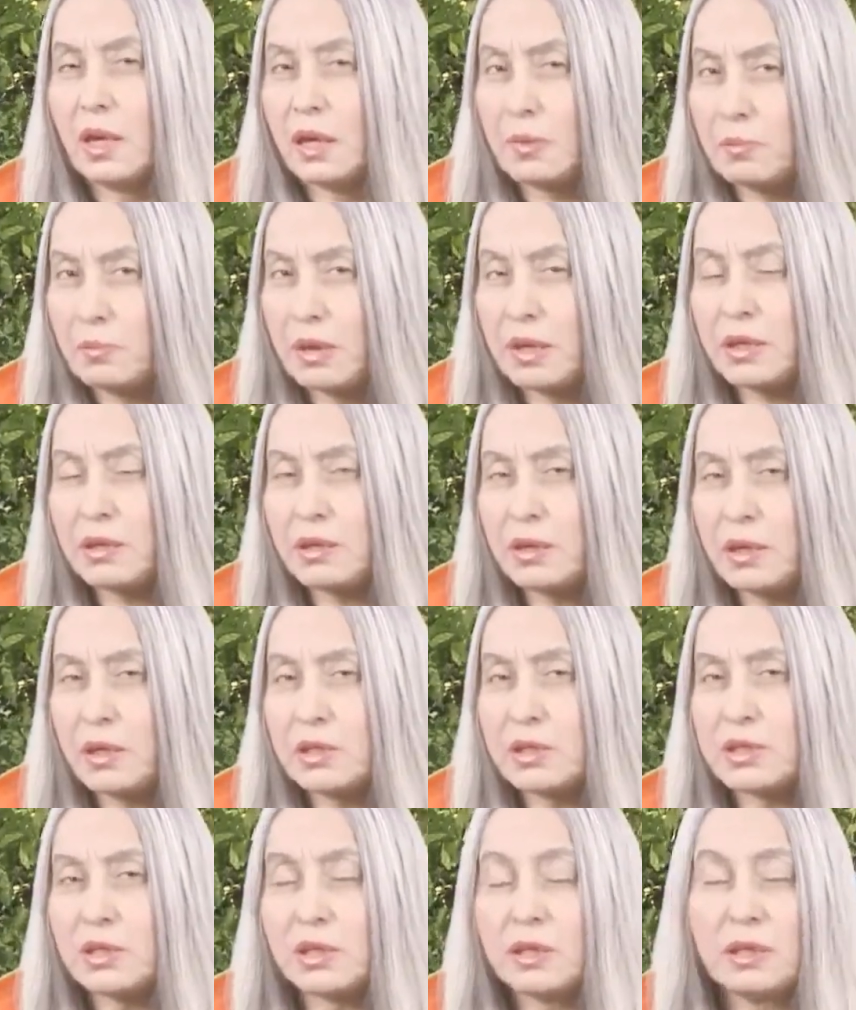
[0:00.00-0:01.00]
Pay
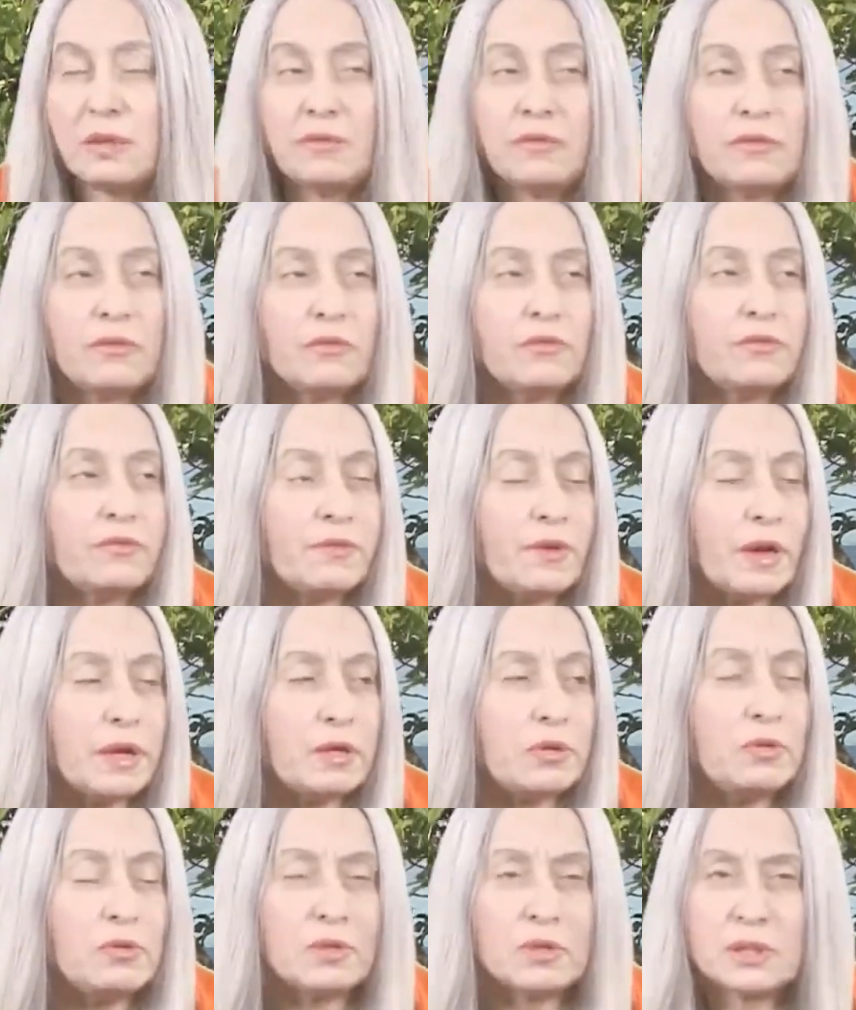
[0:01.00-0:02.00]
attention. If you
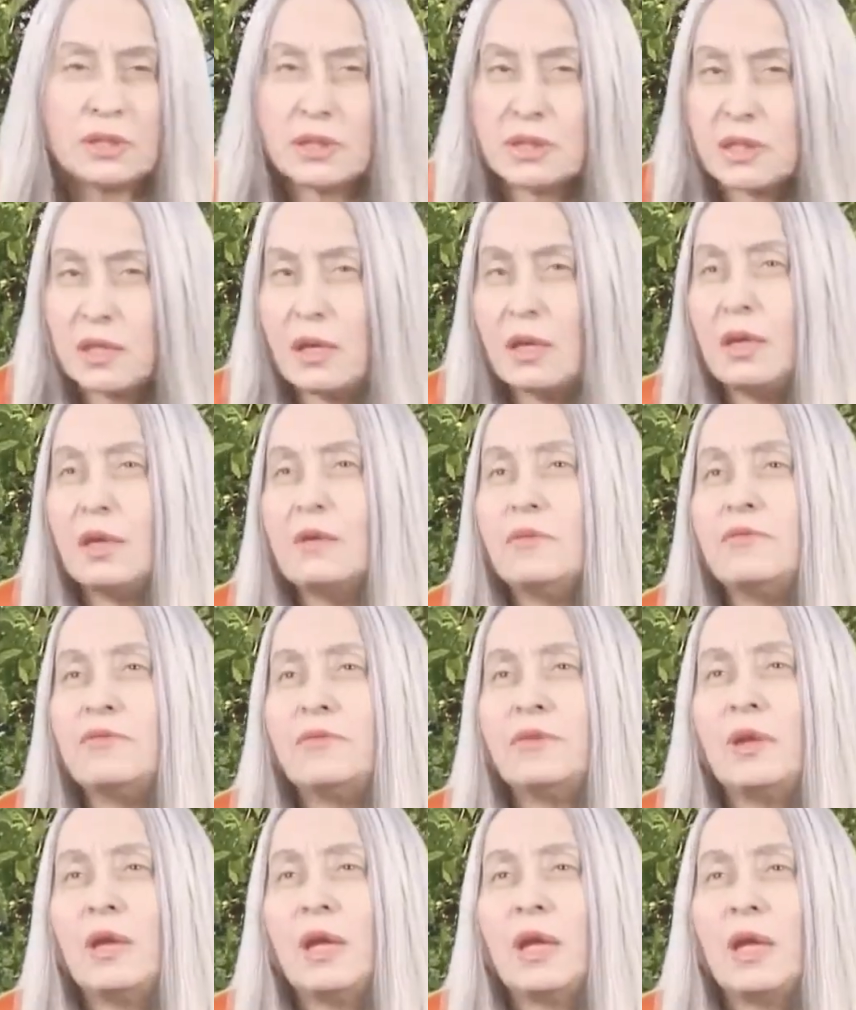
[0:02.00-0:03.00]
find yourself
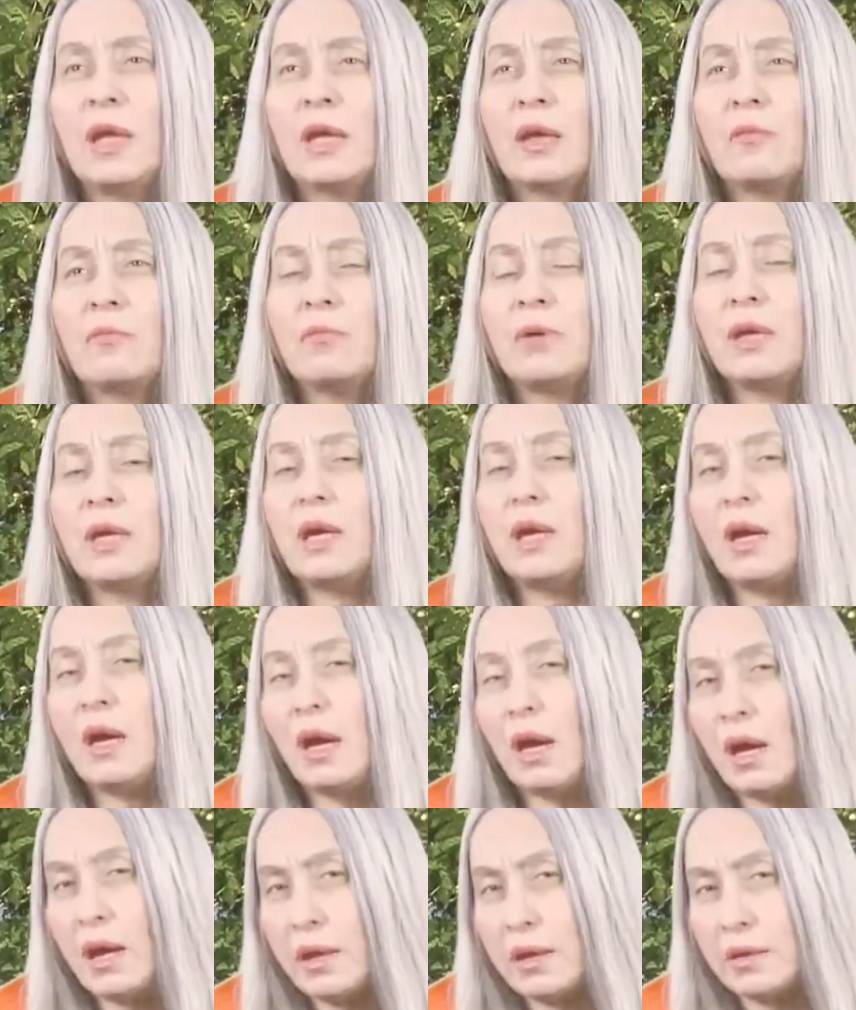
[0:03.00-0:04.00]
being
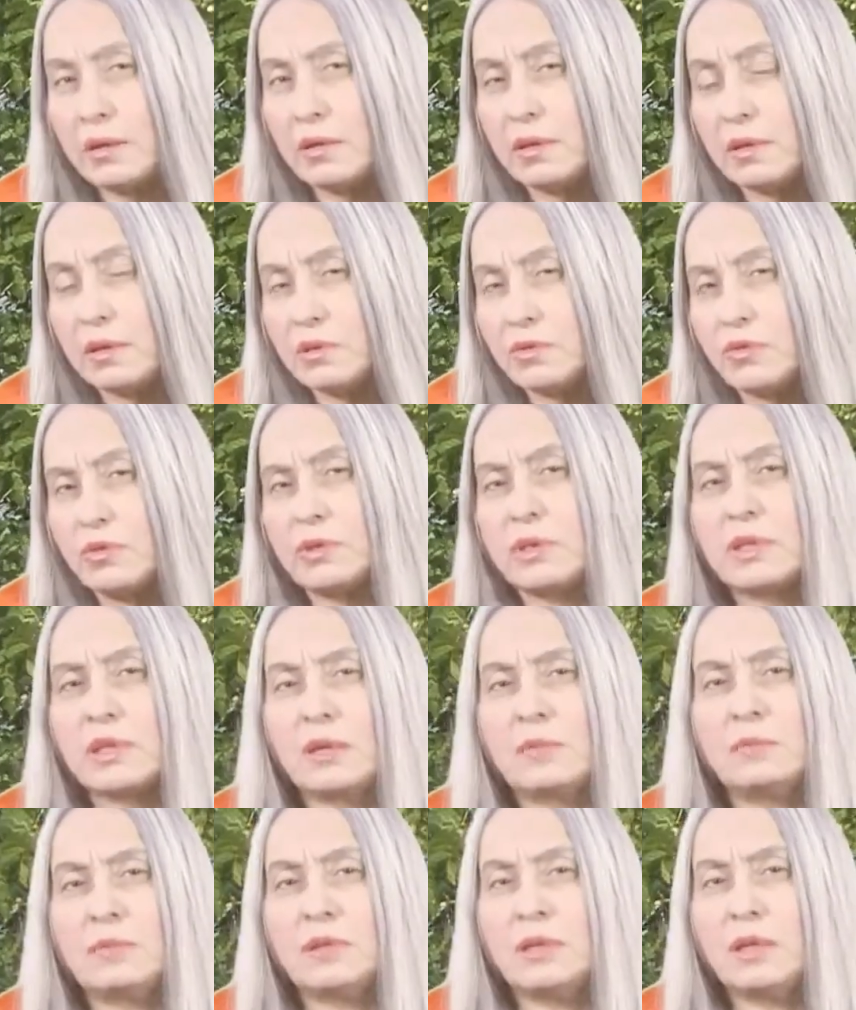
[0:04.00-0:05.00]
kinder to
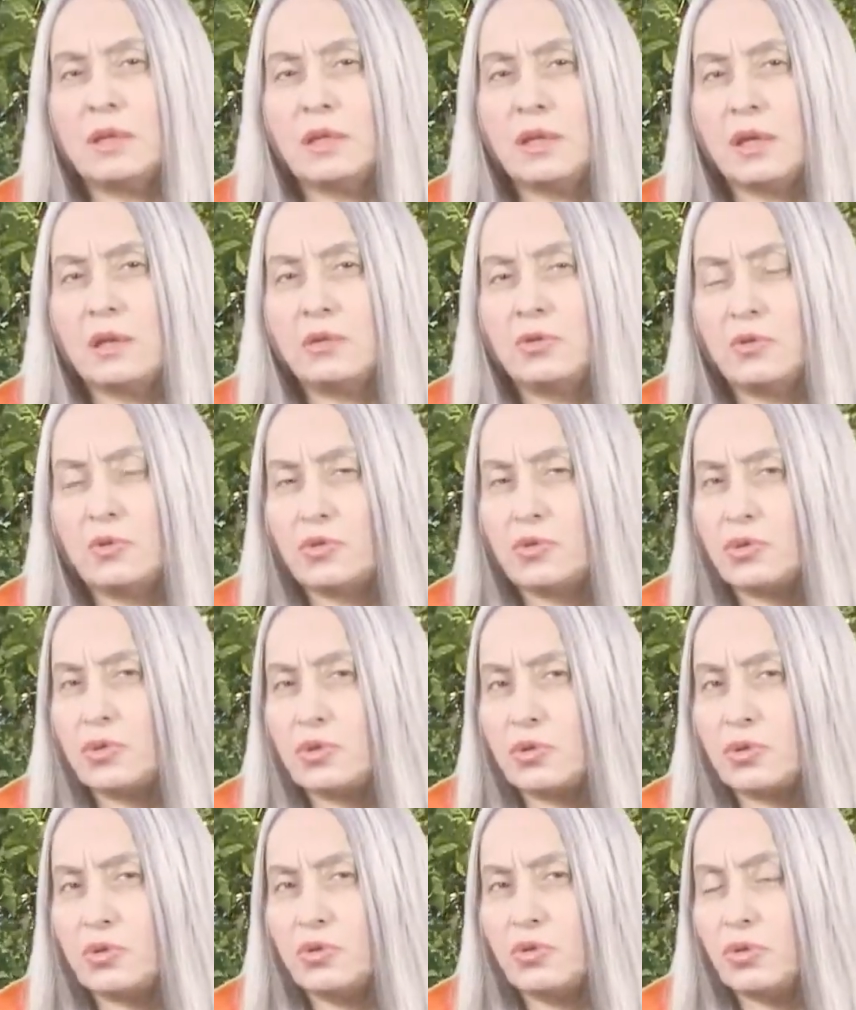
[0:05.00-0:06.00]
somebody that you
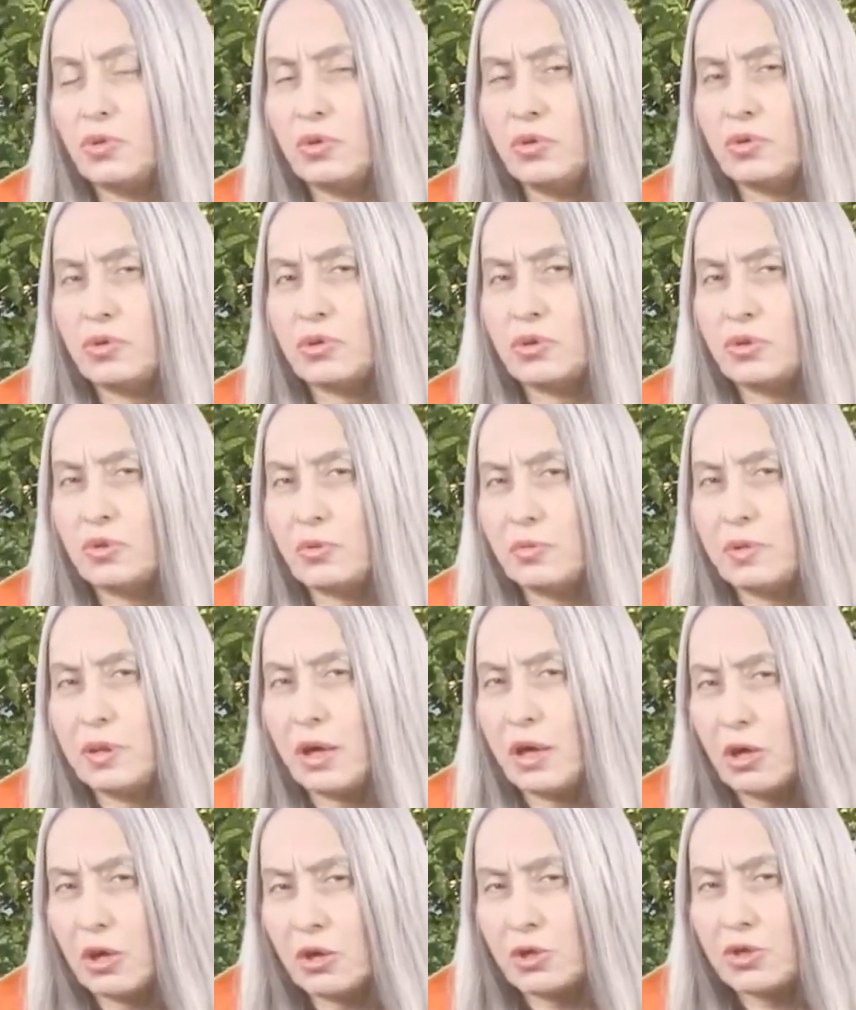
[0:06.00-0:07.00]
used to be
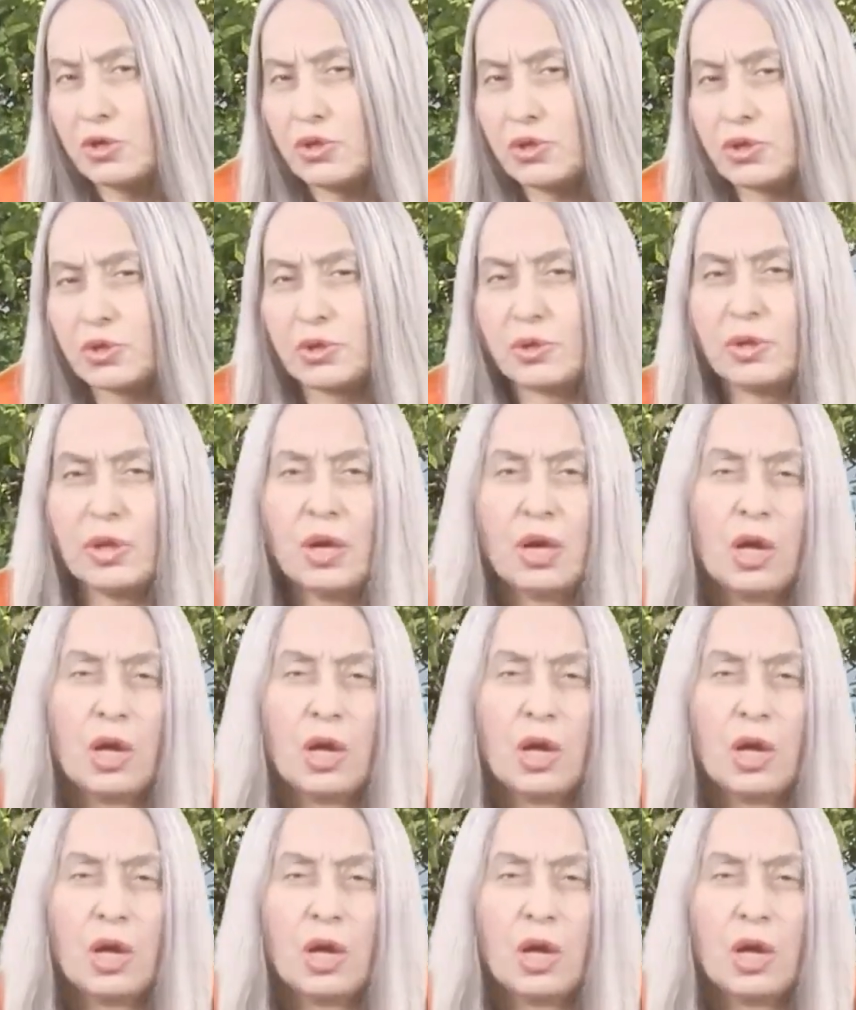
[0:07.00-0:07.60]
harsher,